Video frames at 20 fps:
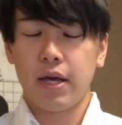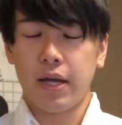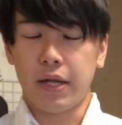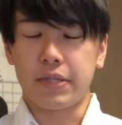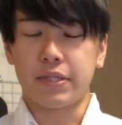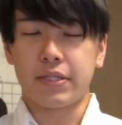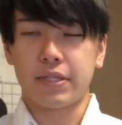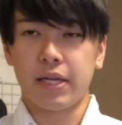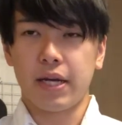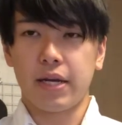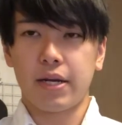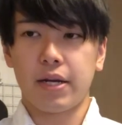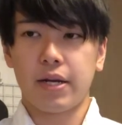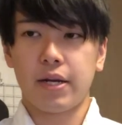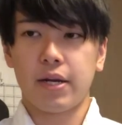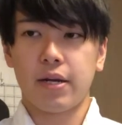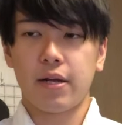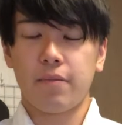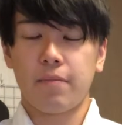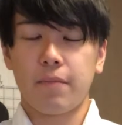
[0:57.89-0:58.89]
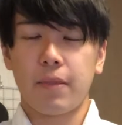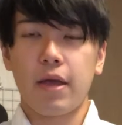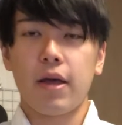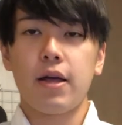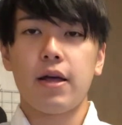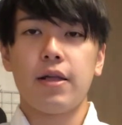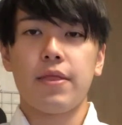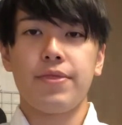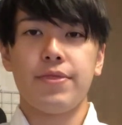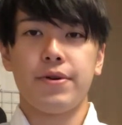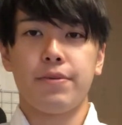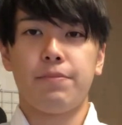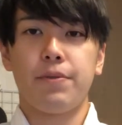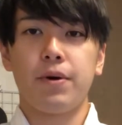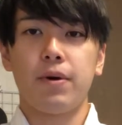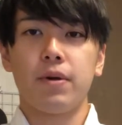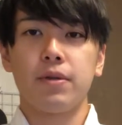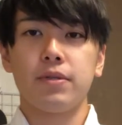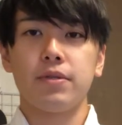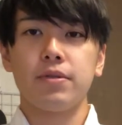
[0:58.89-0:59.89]
It said, "The
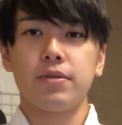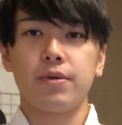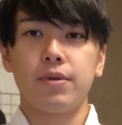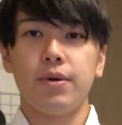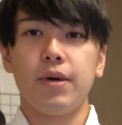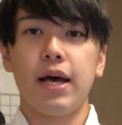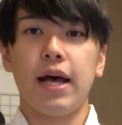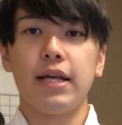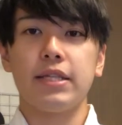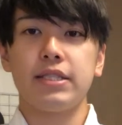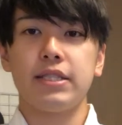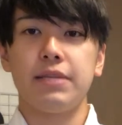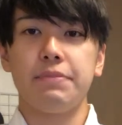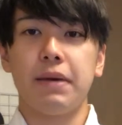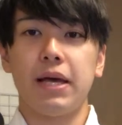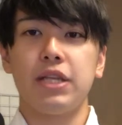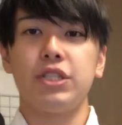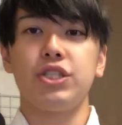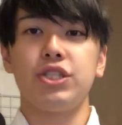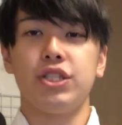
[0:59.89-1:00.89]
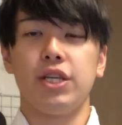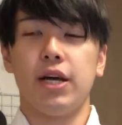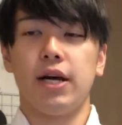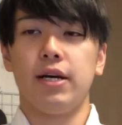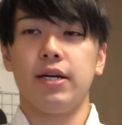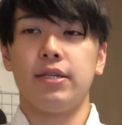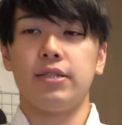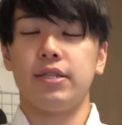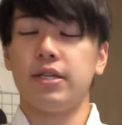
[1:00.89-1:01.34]
person who has dementia